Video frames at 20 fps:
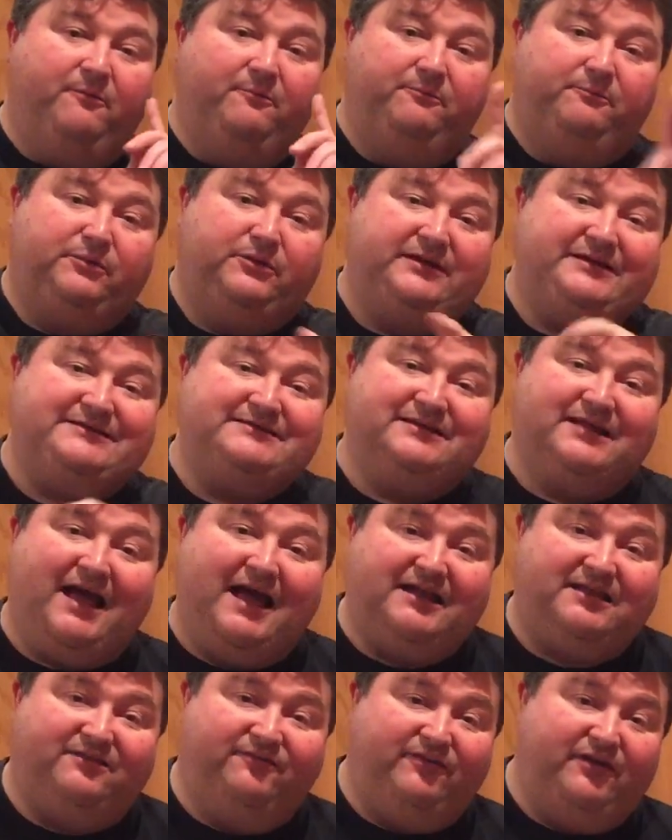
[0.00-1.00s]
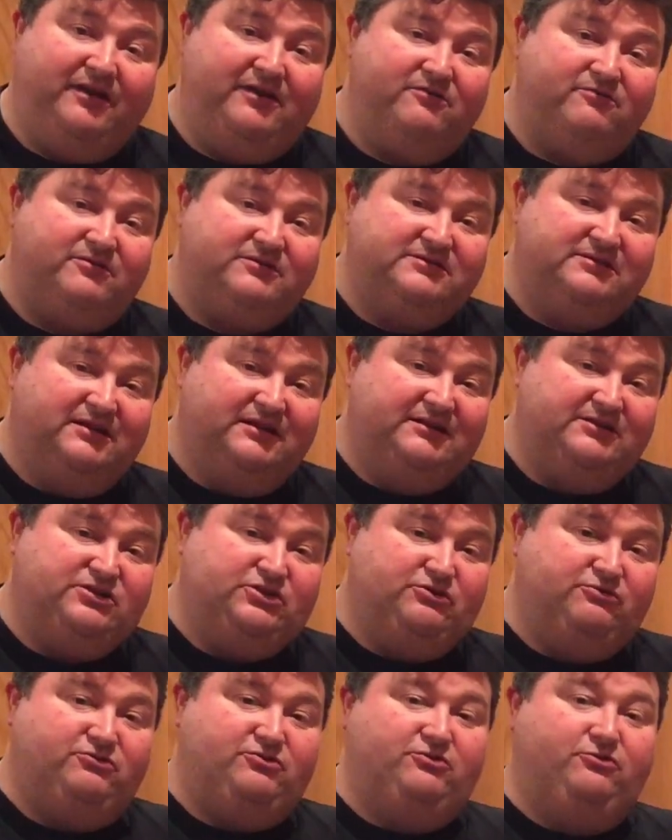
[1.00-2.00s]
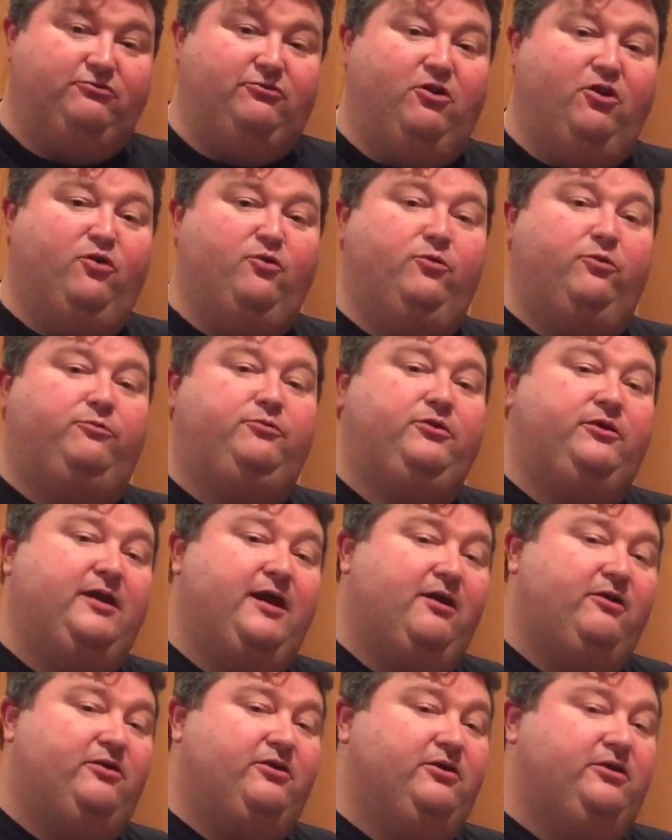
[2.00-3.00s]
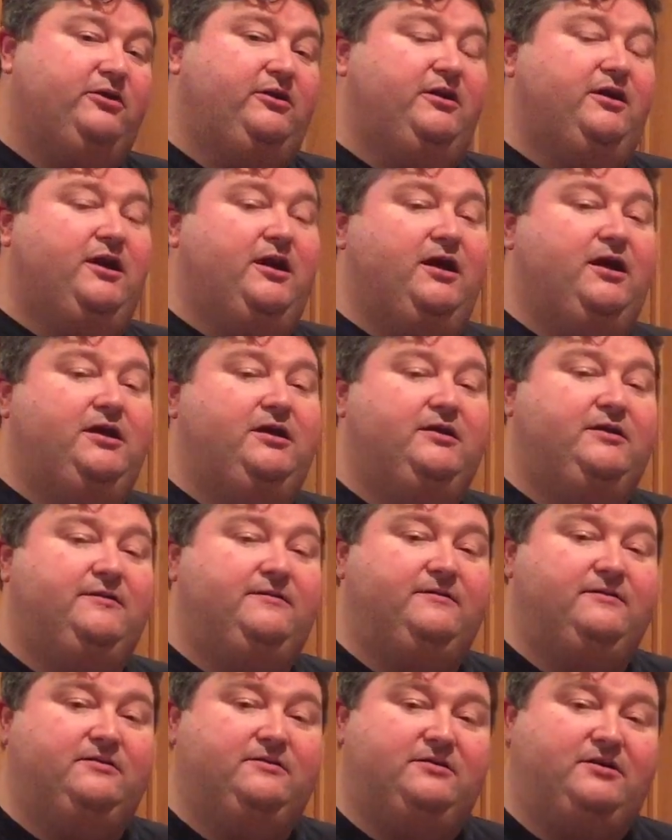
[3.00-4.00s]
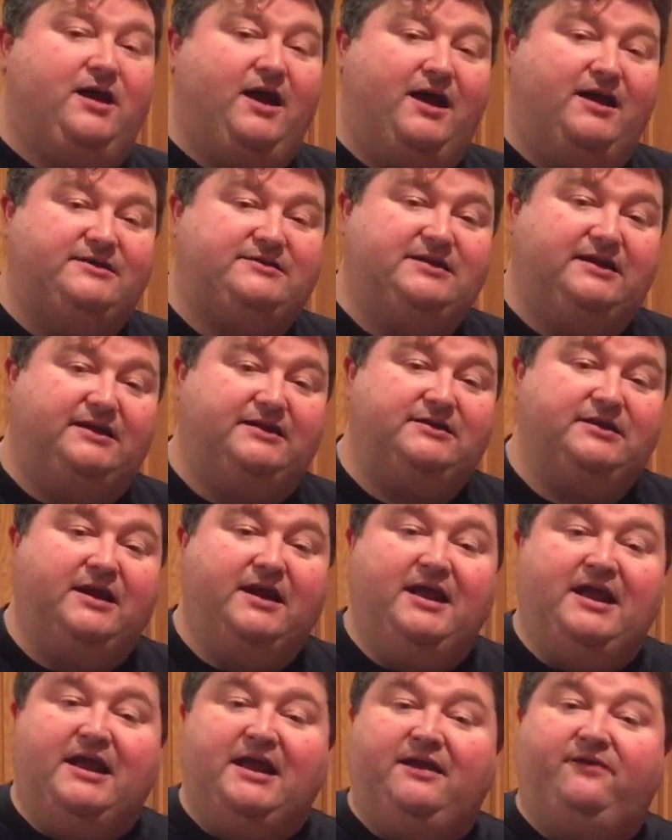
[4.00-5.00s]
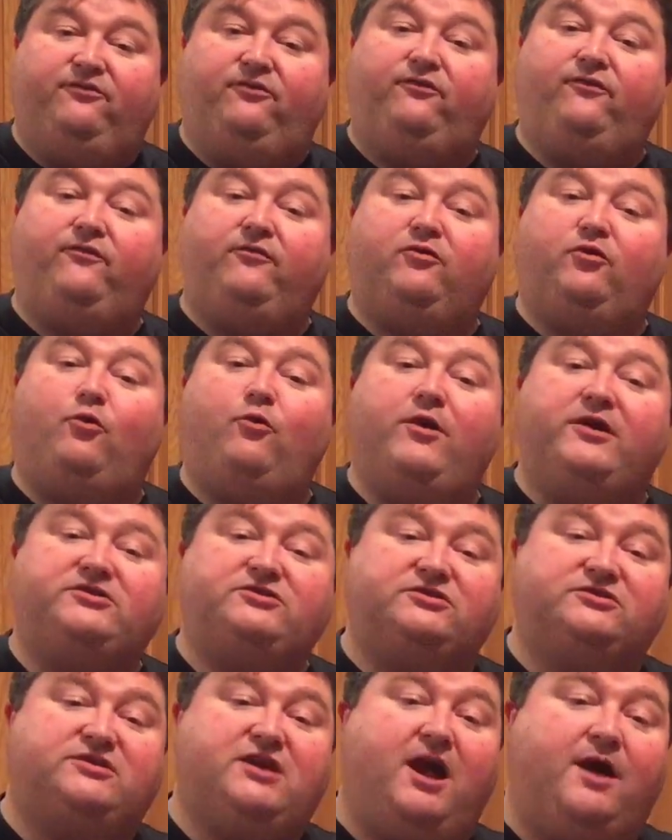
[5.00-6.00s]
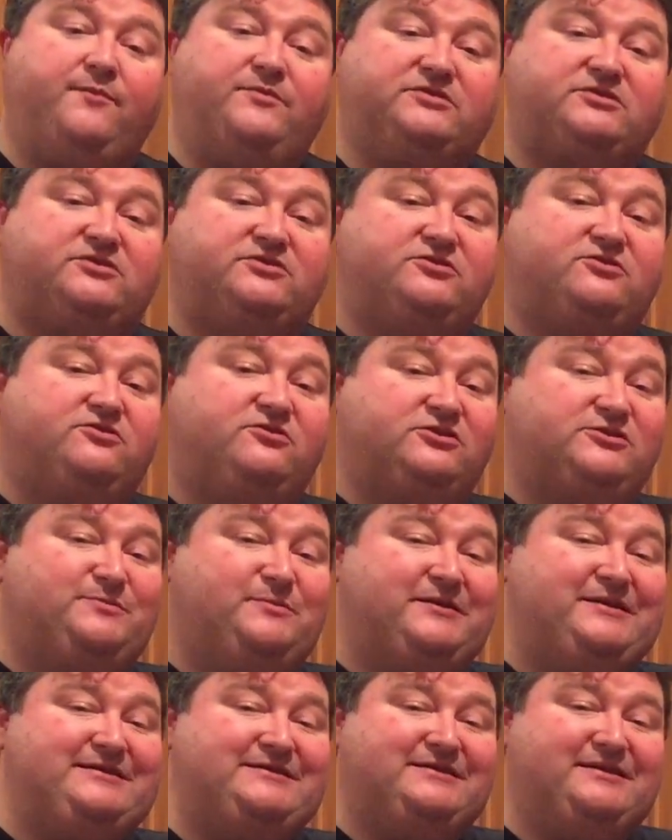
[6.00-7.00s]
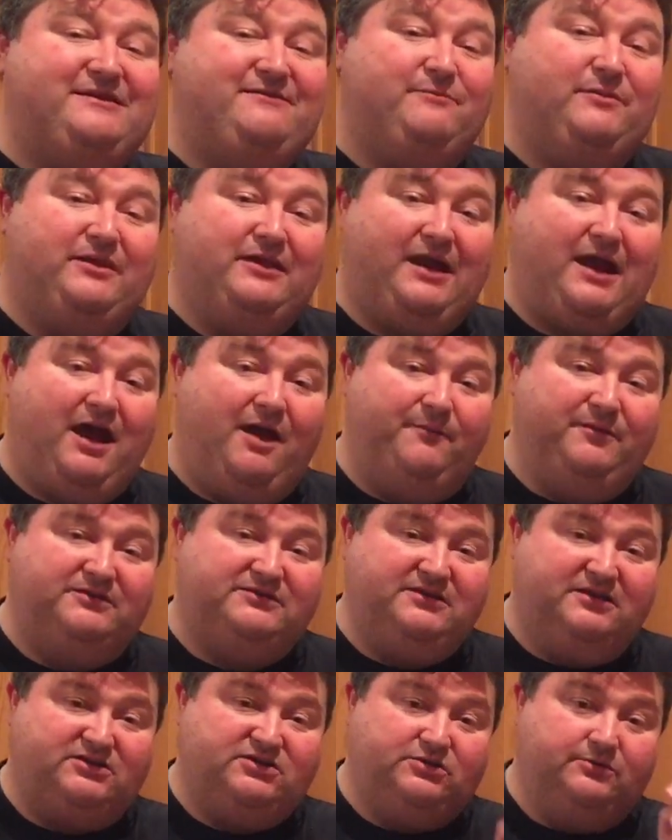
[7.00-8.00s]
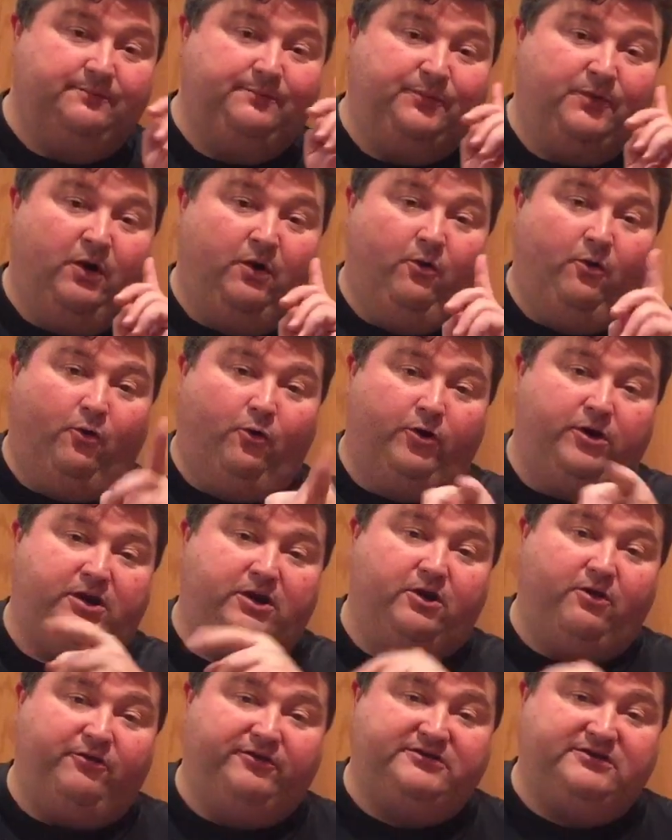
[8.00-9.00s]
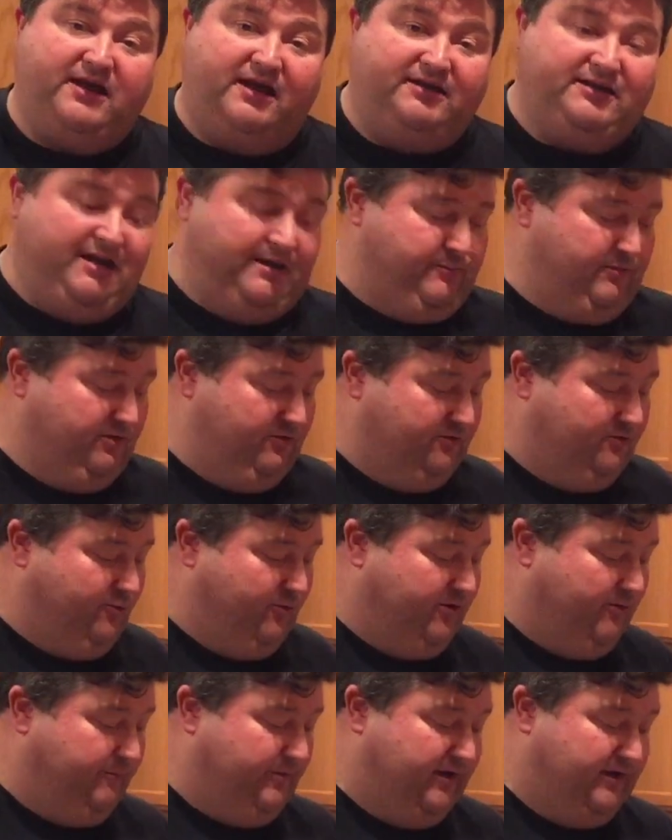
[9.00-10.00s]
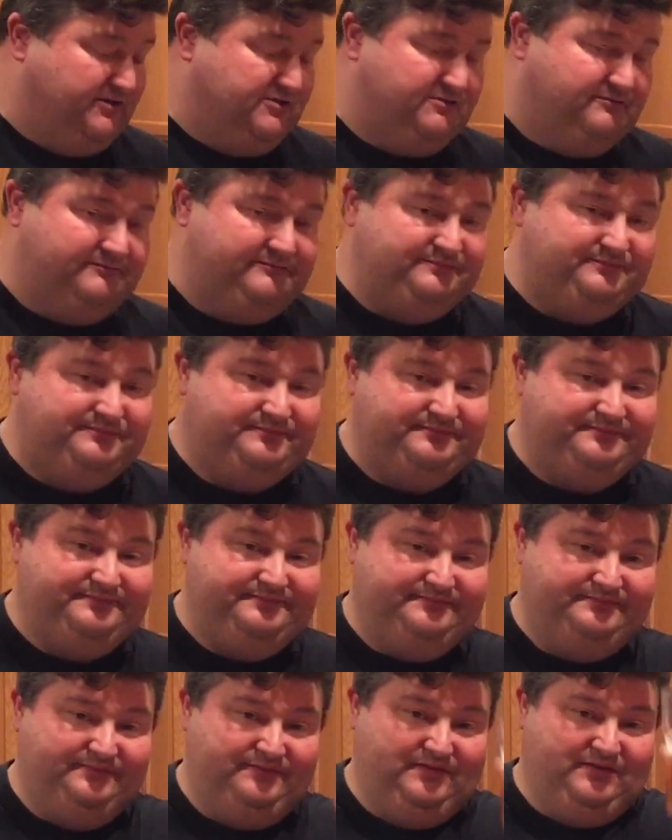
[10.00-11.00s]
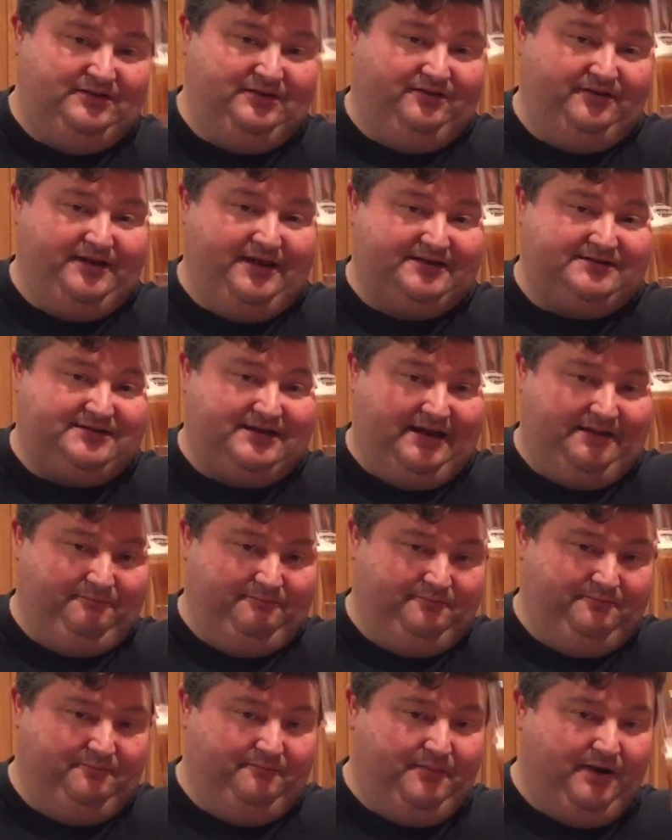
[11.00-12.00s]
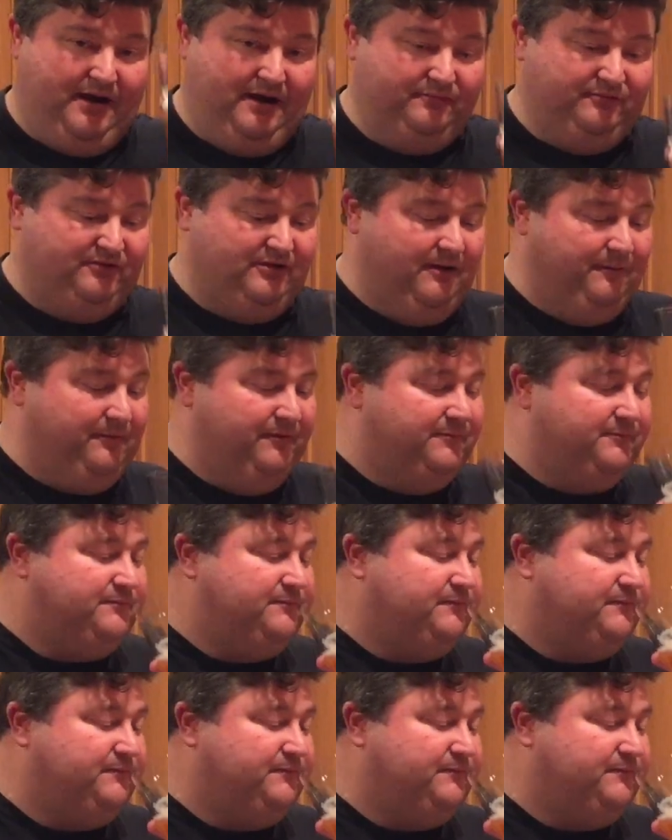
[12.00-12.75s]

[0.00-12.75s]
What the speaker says: Please like the video because it lets YouTube know we're putting out good content. If you have any questions, comments, concerns, please leave them in the comment section, or you can always contact me on the Twitter page. Till next time, bottoms up.